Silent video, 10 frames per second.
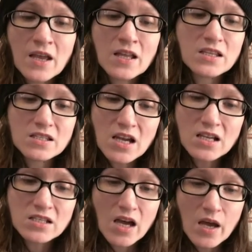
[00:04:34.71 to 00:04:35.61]
The
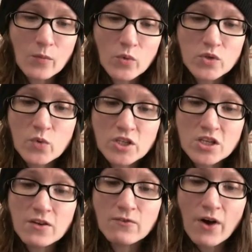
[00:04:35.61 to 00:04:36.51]
second time was when
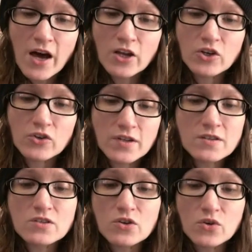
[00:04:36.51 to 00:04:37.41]
she had fought
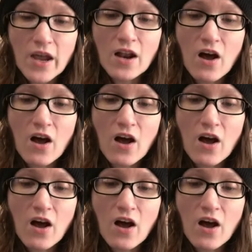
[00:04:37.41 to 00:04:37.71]
against the great